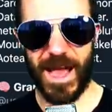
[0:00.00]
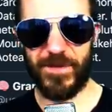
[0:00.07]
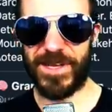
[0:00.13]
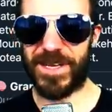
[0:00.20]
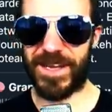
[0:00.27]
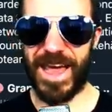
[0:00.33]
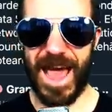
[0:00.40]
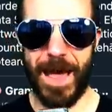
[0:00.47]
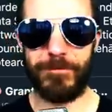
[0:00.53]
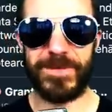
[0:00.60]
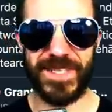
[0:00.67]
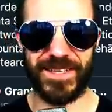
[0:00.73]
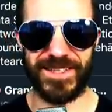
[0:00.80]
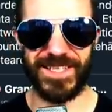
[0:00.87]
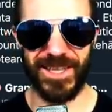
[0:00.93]
I mean, in
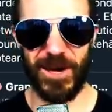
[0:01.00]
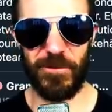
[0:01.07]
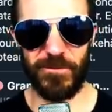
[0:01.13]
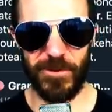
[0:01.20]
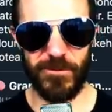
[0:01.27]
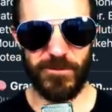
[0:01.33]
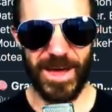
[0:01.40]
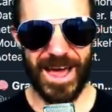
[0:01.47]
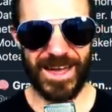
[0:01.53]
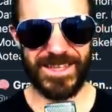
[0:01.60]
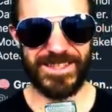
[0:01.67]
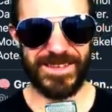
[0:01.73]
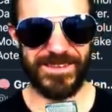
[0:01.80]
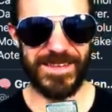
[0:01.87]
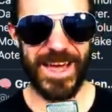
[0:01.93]
absence of the
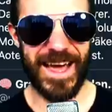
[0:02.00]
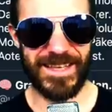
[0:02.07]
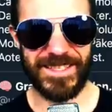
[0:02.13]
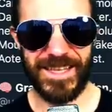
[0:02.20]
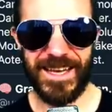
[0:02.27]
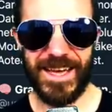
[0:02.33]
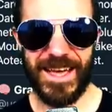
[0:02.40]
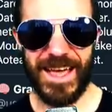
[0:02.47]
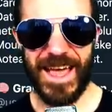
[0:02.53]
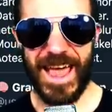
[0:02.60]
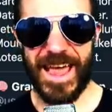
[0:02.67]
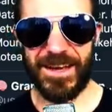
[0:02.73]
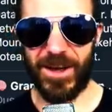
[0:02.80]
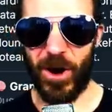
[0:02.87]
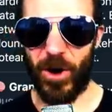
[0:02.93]
fact that
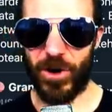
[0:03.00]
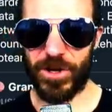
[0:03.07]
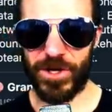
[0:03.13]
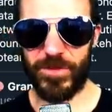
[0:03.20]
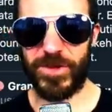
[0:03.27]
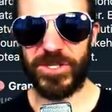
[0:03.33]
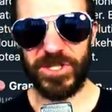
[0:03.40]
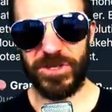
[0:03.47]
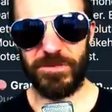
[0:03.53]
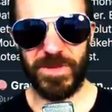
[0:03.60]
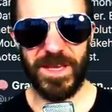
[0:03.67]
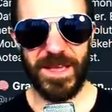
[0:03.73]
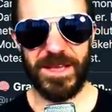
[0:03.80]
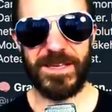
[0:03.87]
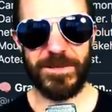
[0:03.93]
an argument should be
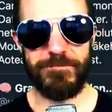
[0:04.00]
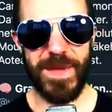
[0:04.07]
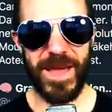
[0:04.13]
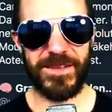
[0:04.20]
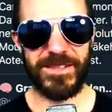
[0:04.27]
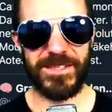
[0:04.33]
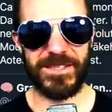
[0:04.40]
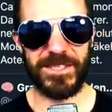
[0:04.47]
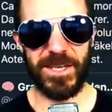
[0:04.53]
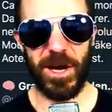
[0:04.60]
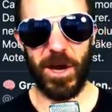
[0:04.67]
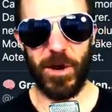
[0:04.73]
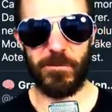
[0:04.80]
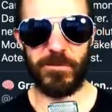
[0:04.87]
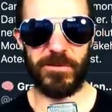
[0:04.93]
independent
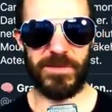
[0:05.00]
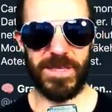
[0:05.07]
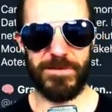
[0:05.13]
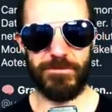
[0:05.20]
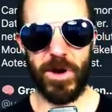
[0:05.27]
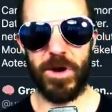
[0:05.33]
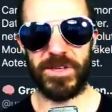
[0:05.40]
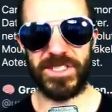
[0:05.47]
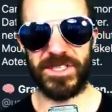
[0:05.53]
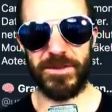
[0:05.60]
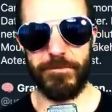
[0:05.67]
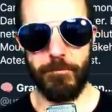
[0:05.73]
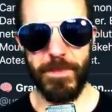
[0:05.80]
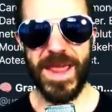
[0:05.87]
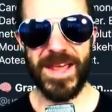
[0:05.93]
of the
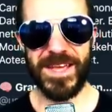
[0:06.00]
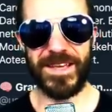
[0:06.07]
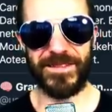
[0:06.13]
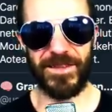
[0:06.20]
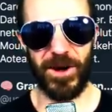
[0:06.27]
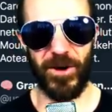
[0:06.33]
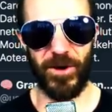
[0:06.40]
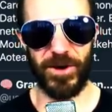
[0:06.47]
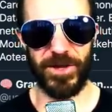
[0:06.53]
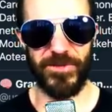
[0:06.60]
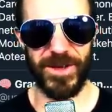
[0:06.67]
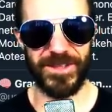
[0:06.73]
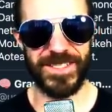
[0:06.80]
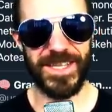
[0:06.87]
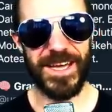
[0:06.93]
person making the
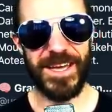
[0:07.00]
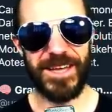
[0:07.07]
argument,